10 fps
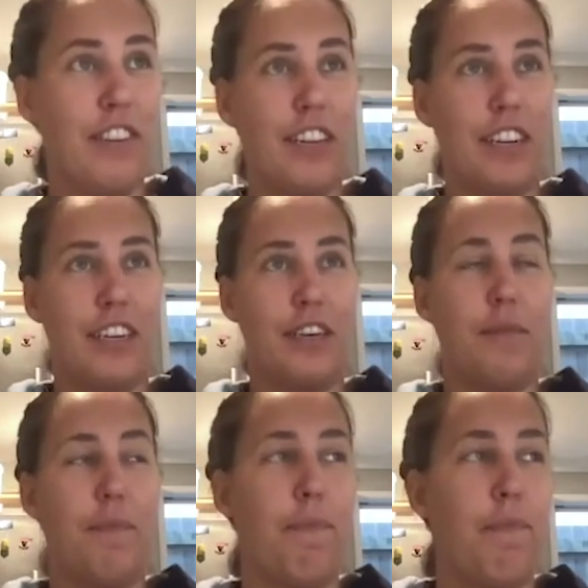I feel like
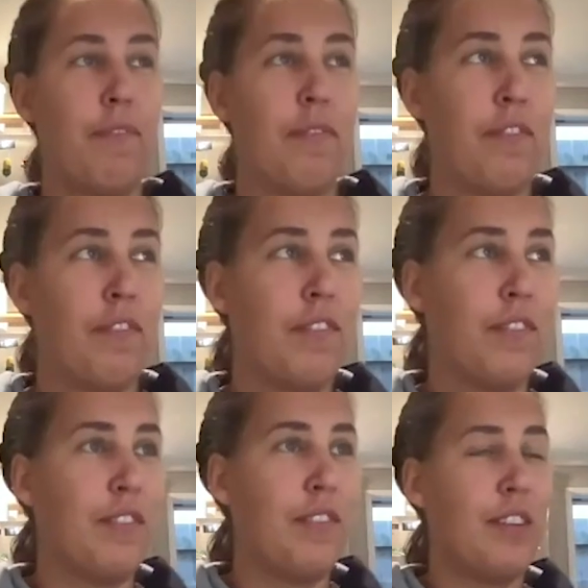
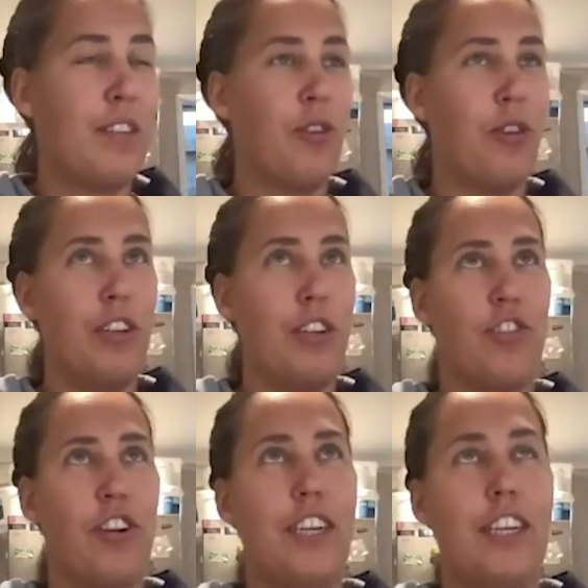toilet
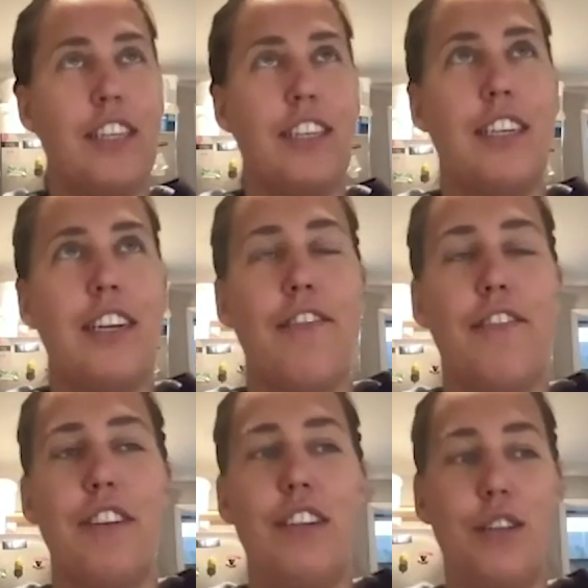training is
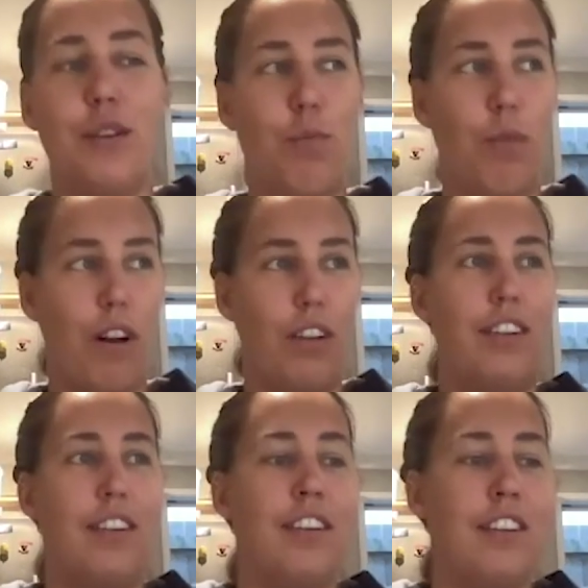definitely
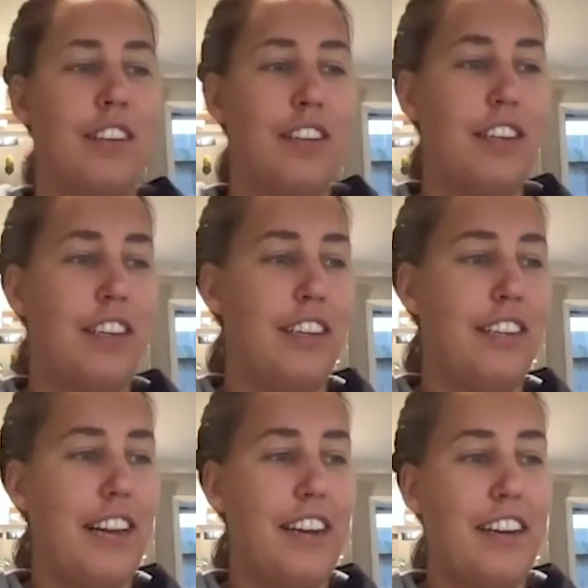one
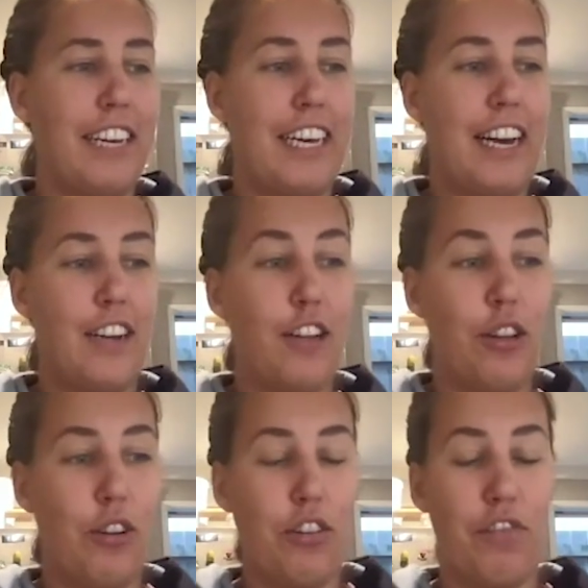that I get a
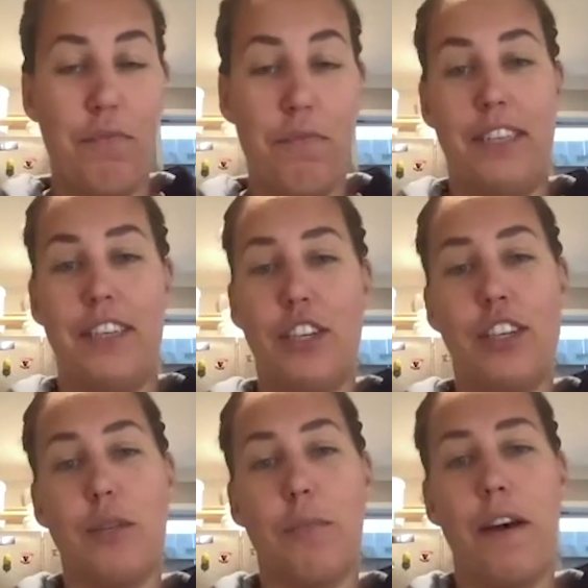lot of
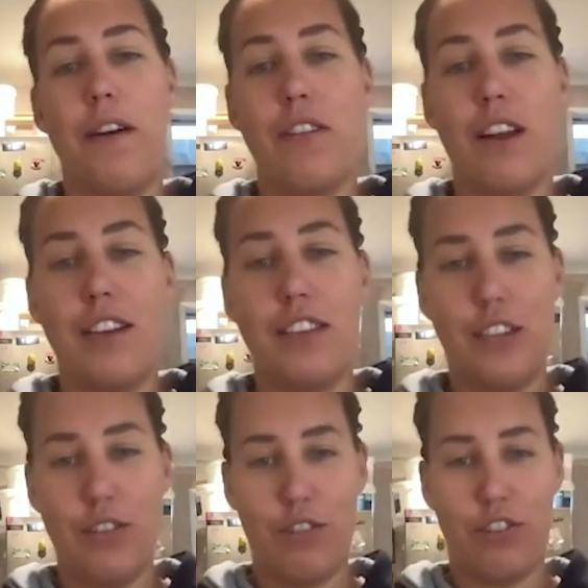messages about as a
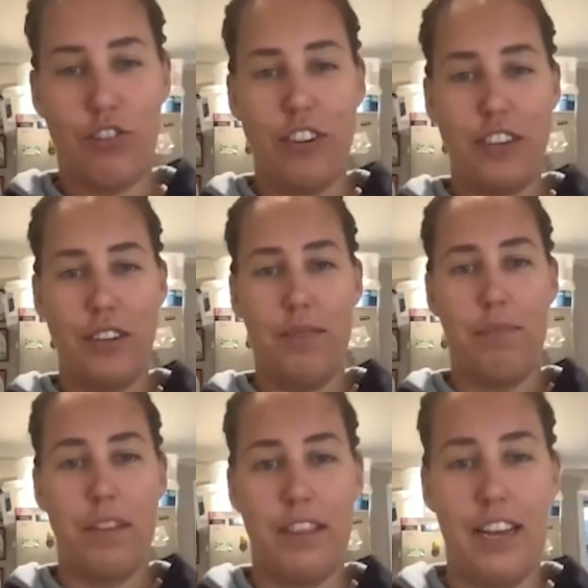dog trainer,
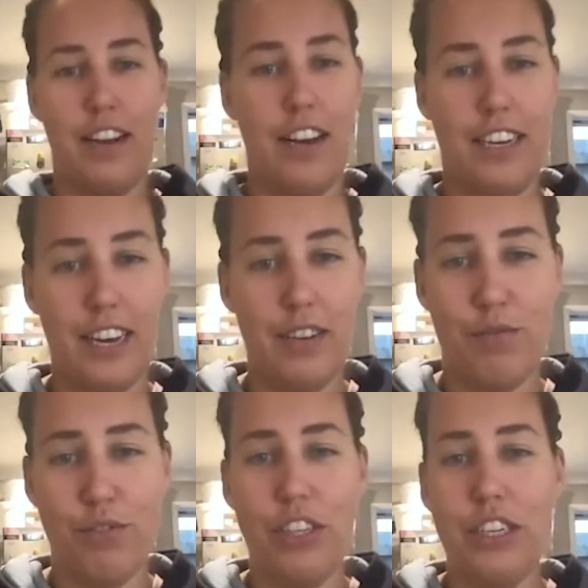but that I
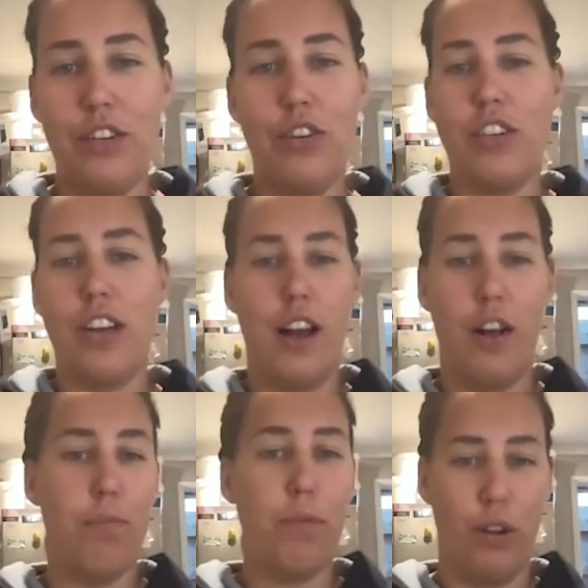can really not
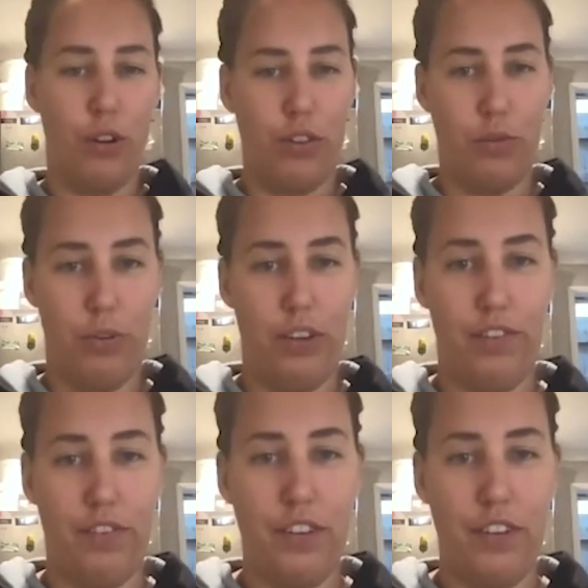help a lot with.
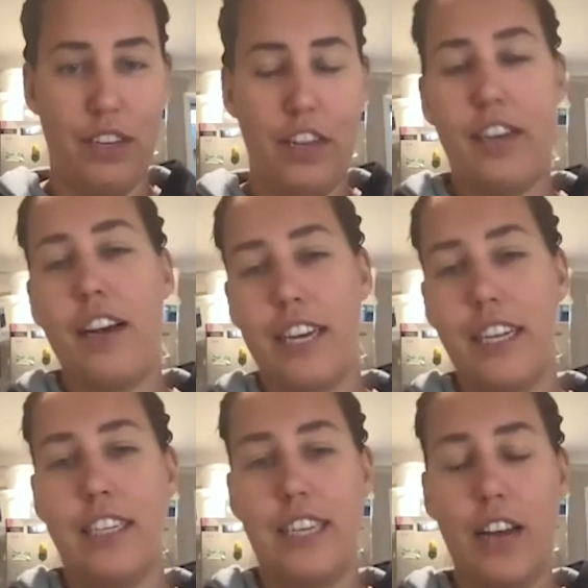Like, I
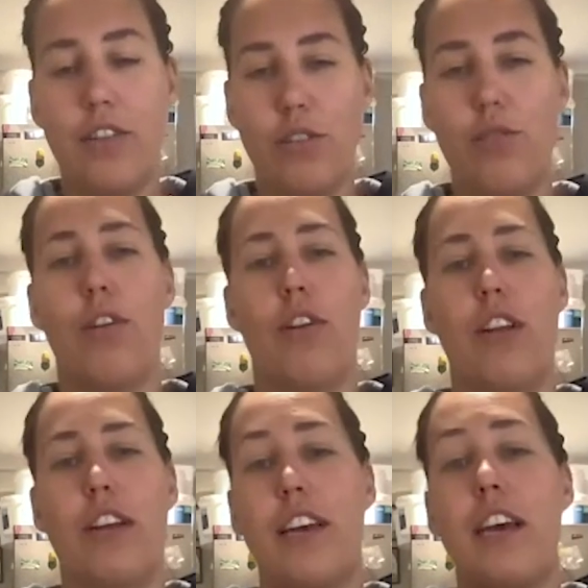can tell you a
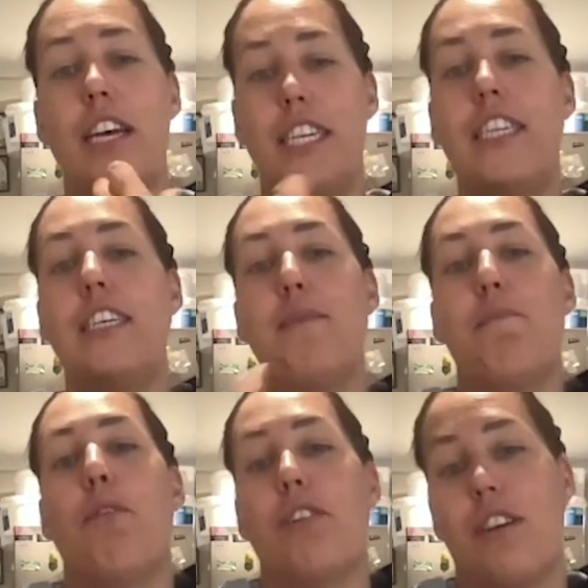lot. Like, this
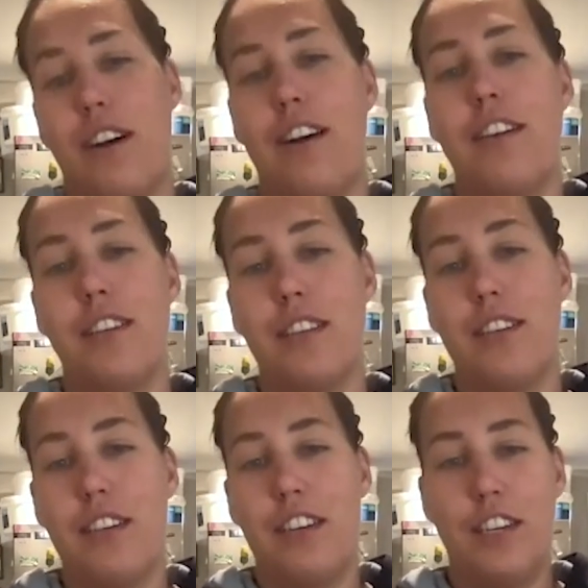podcast
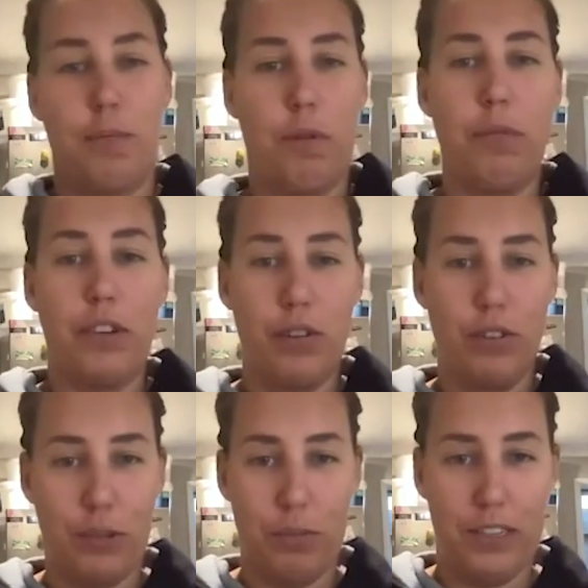is probably
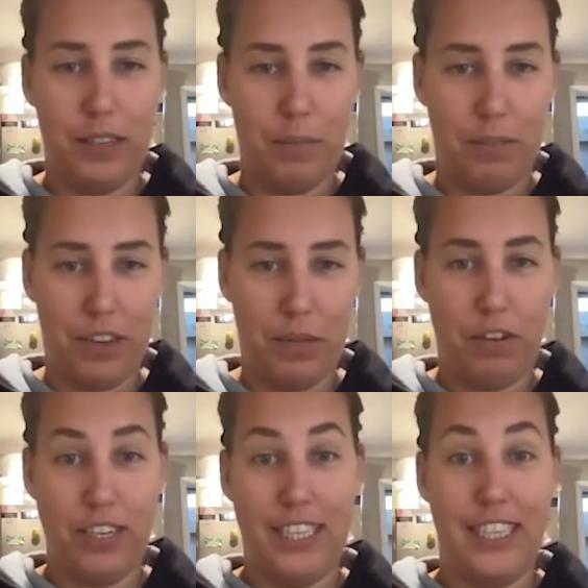going to be something I'm
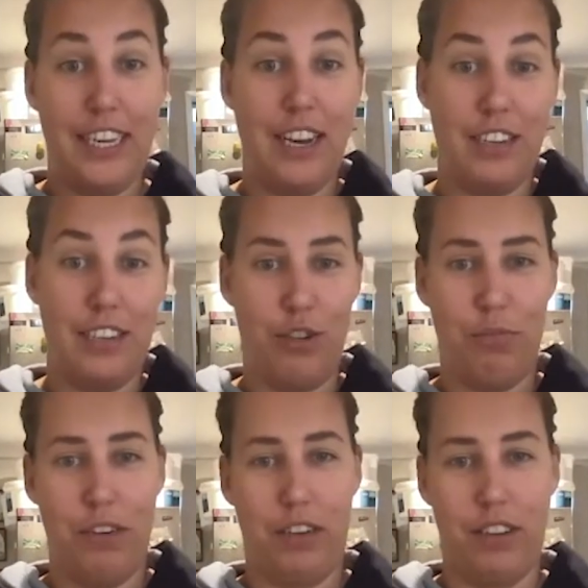going to send to
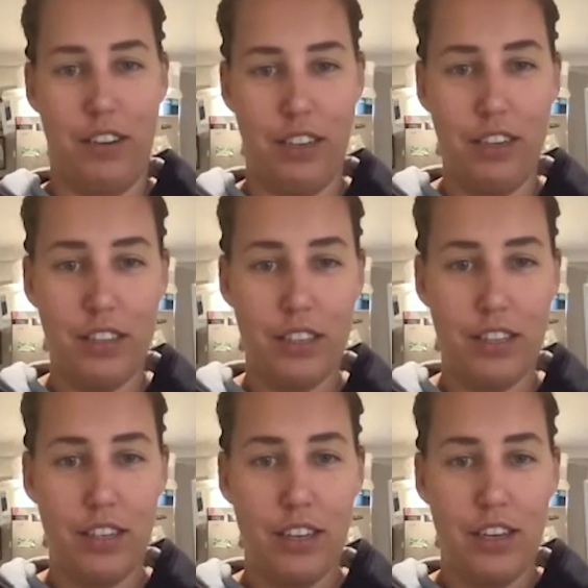my clients.